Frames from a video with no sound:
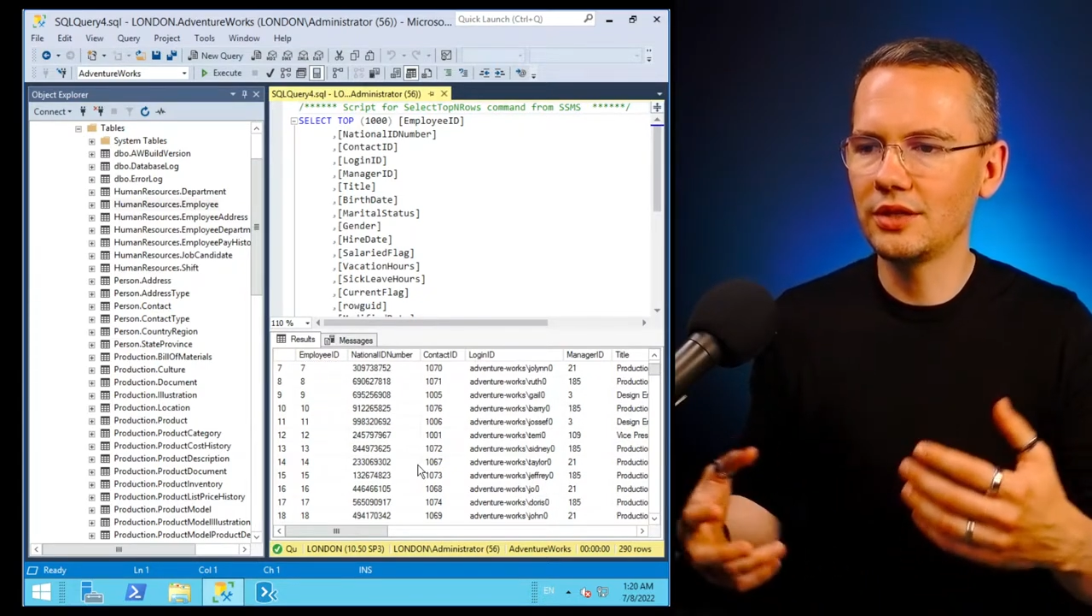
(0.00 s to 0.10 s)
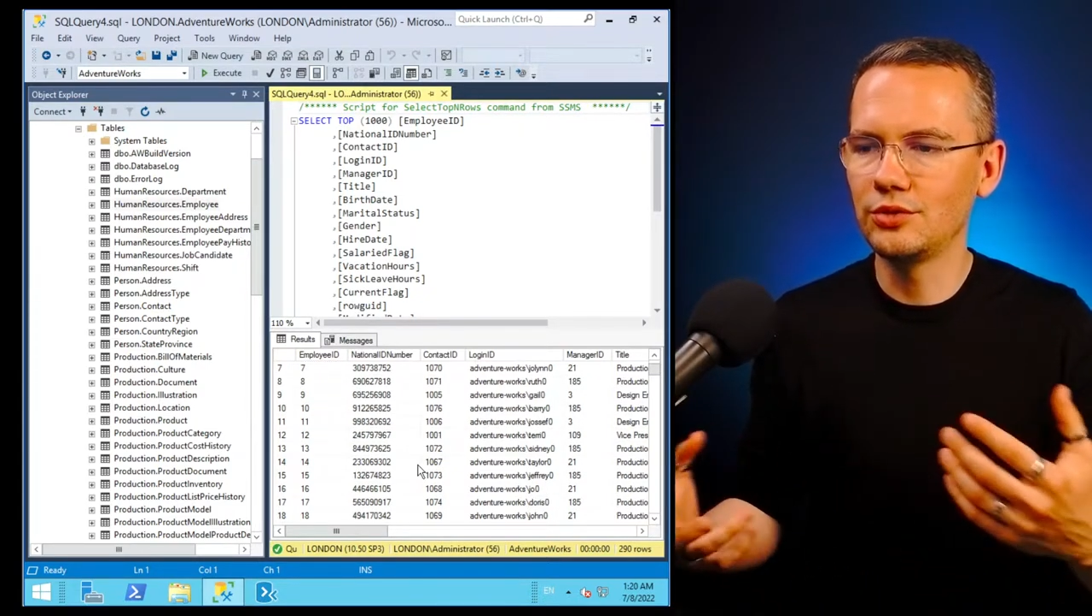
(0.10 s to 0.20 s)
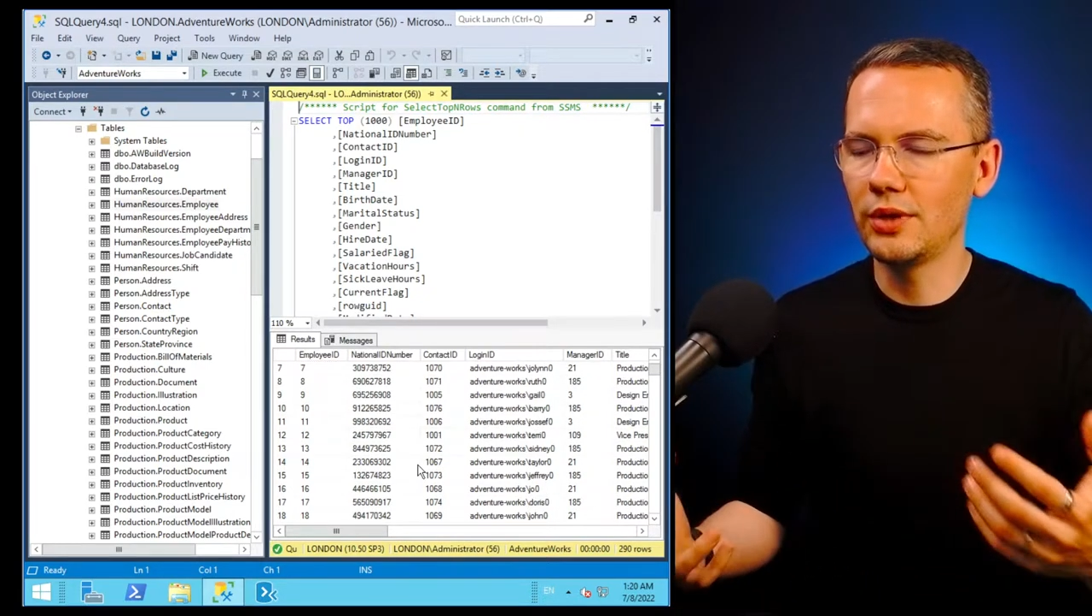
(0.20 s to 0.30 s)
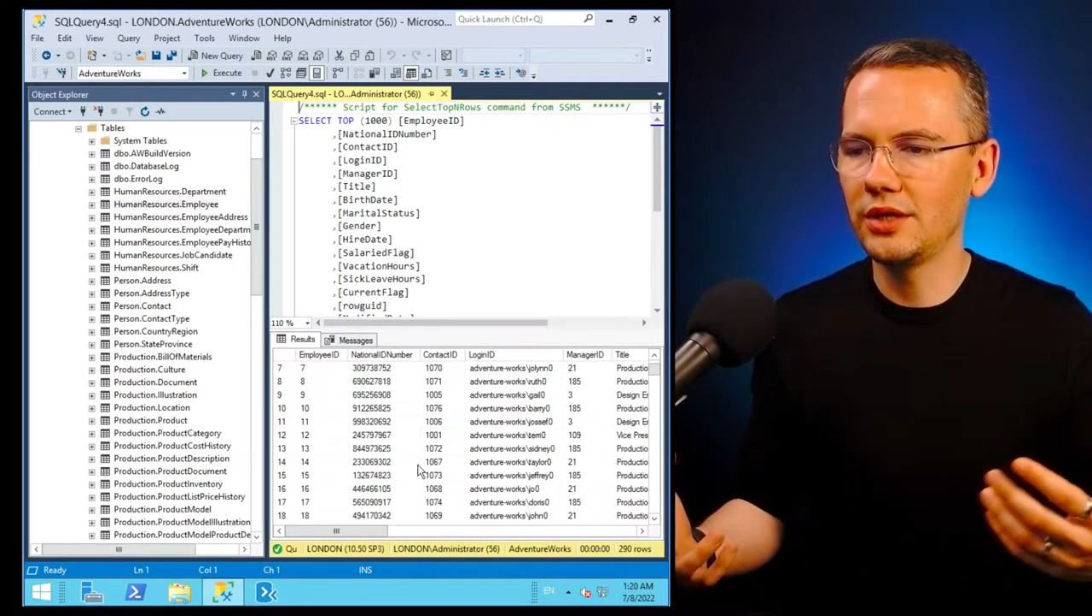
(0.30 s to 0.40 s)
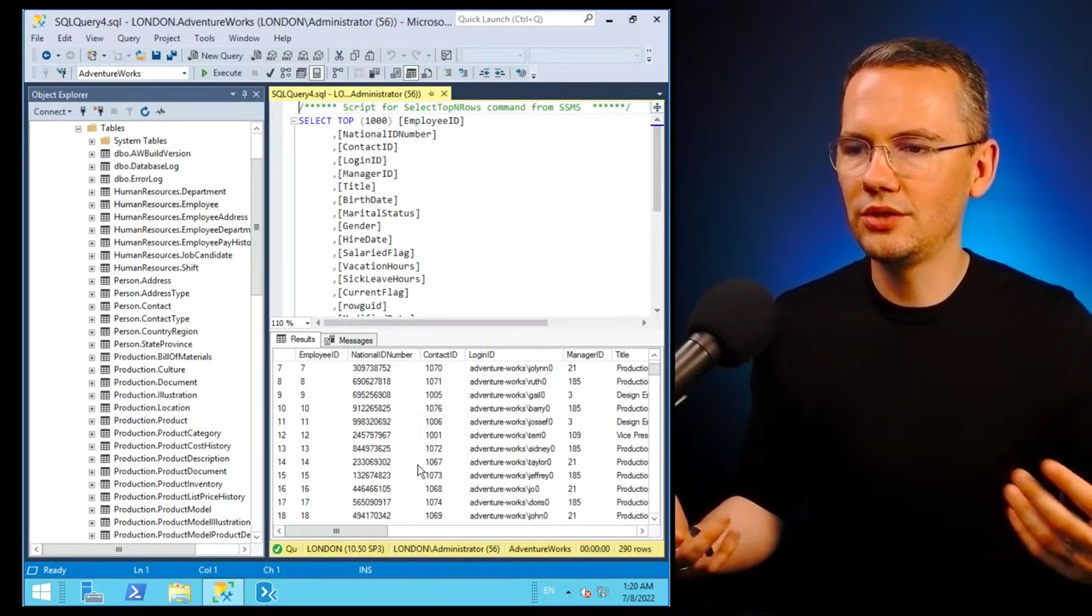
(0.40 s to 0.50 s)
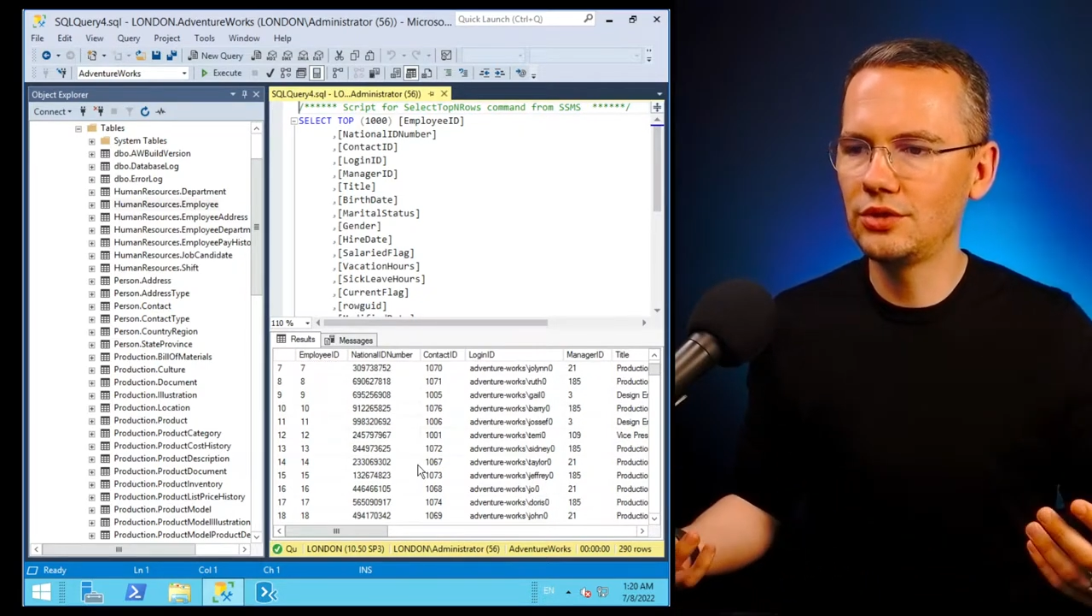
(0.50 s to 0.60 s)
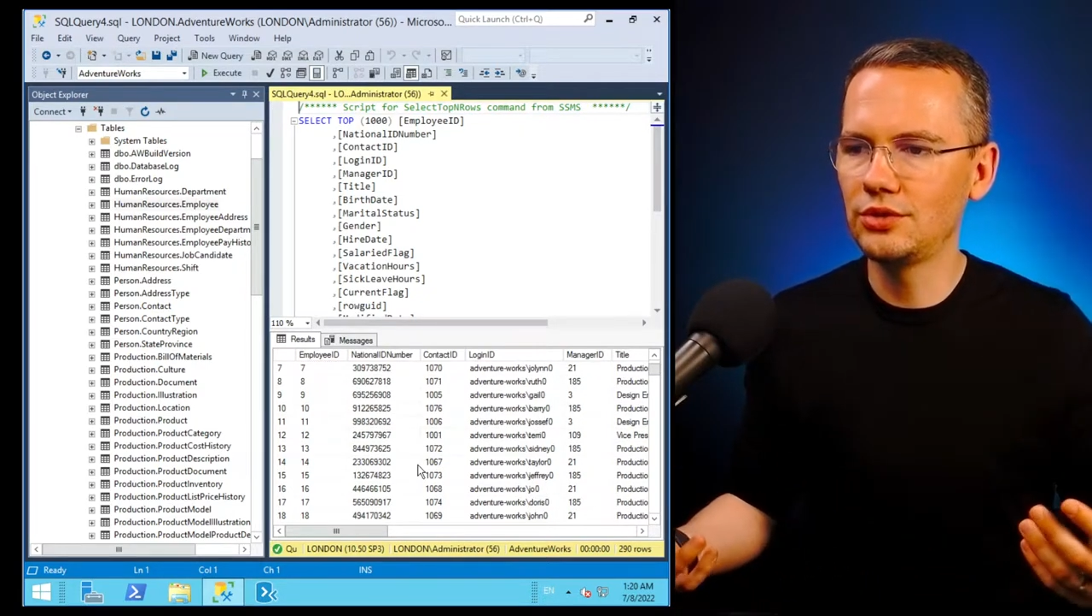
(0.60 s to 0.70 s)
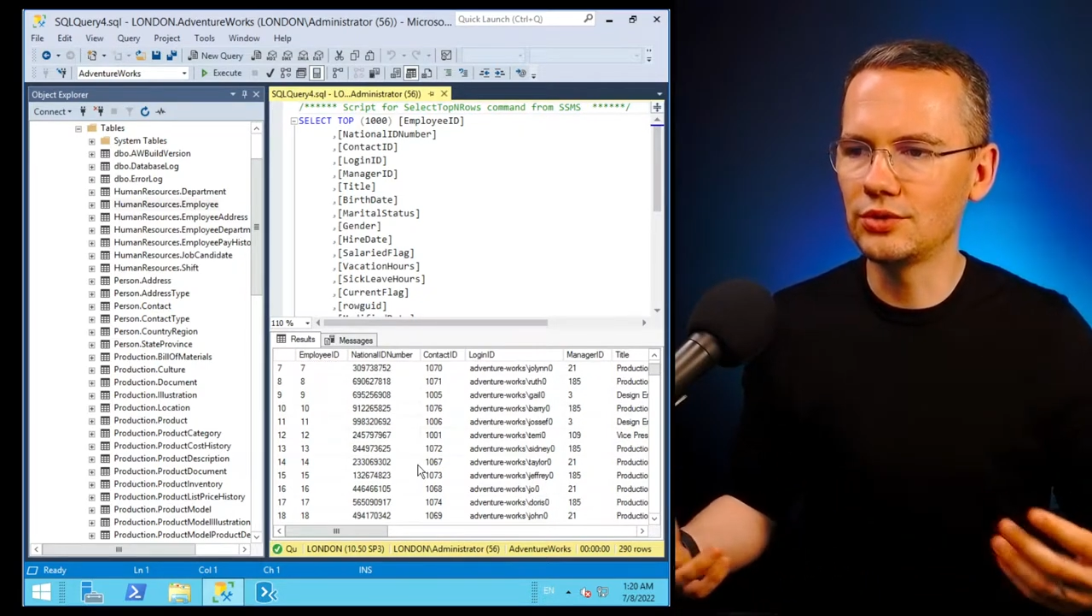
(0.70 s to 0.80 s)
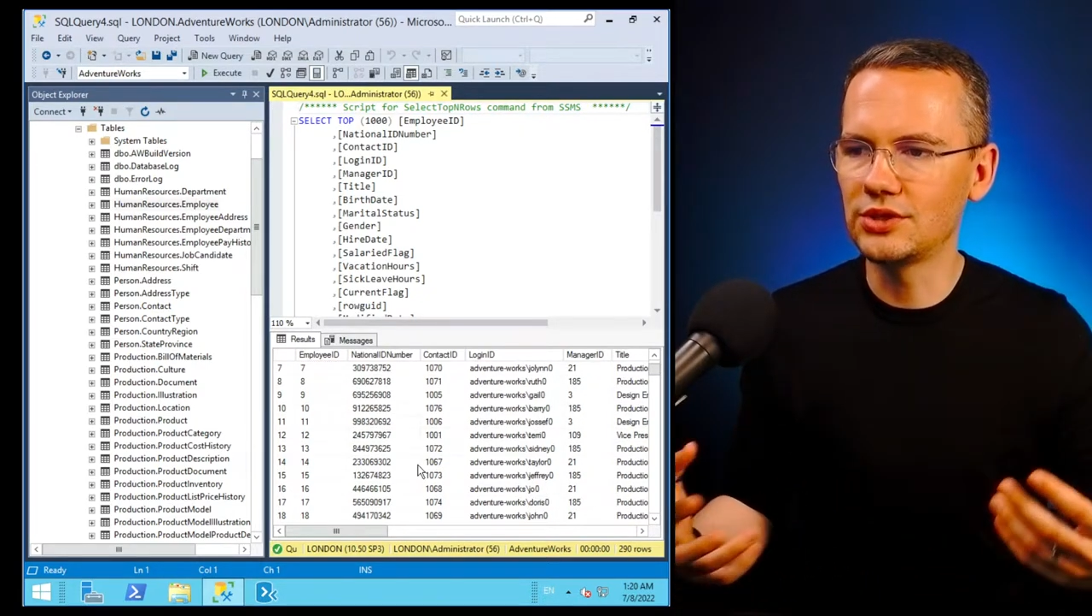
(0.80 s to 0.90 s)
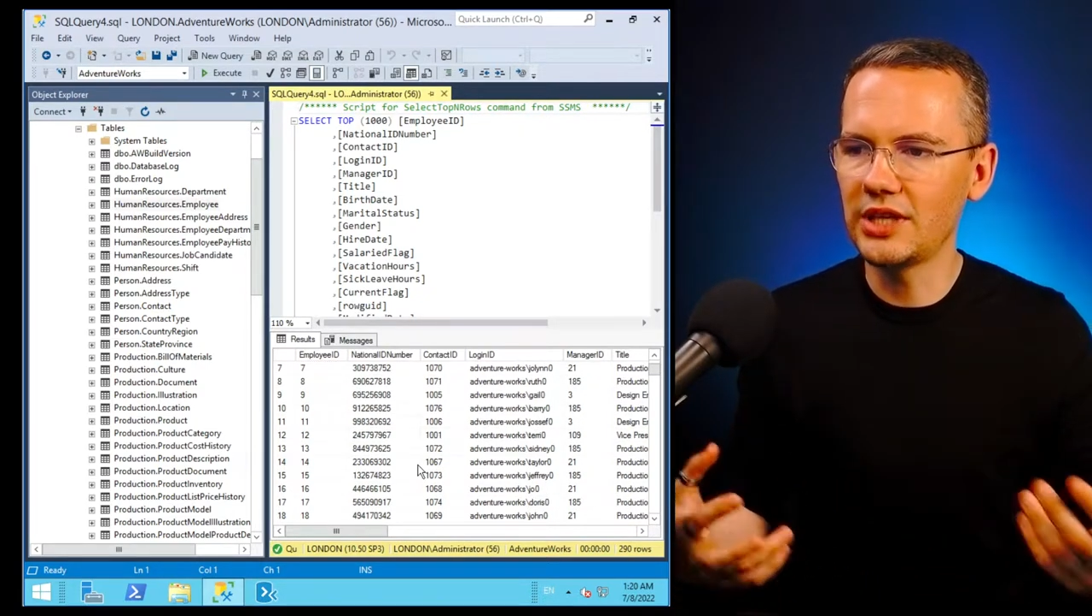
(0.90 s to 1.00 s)
do I need
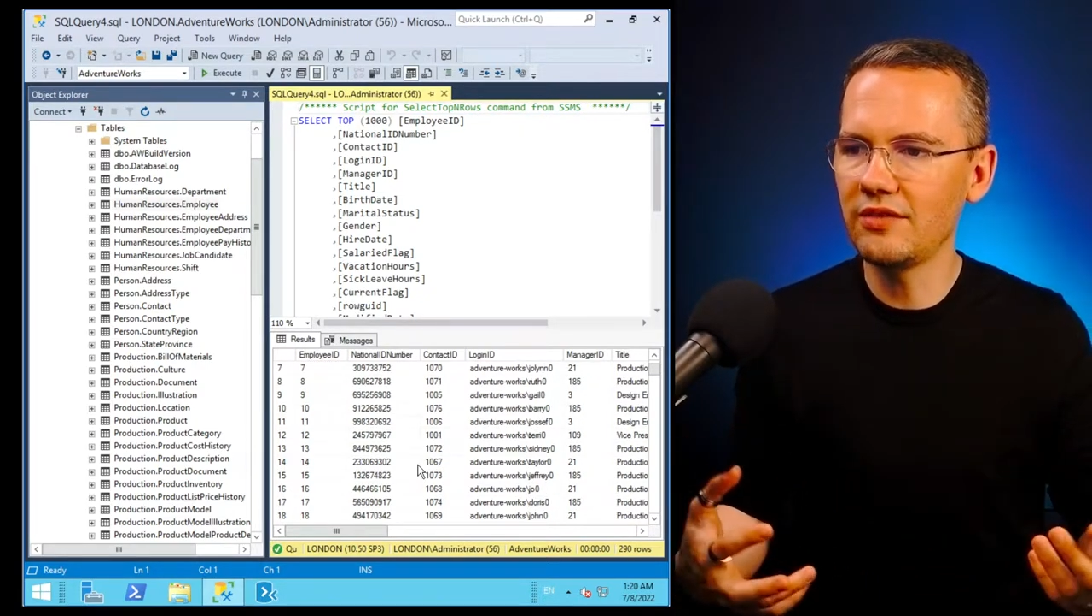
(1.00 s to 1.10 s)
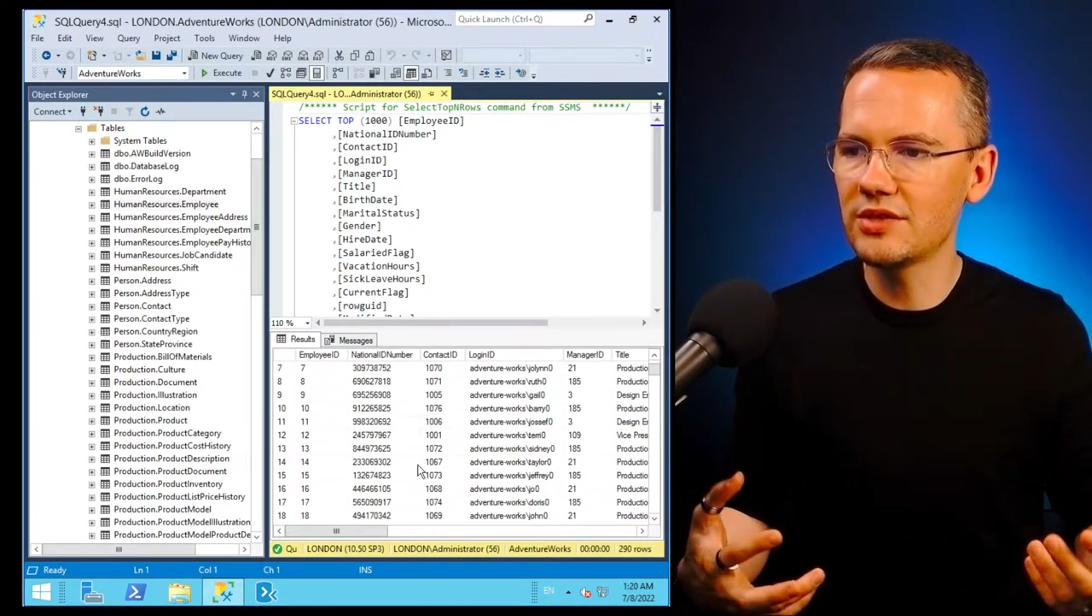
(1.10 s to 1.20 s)
to save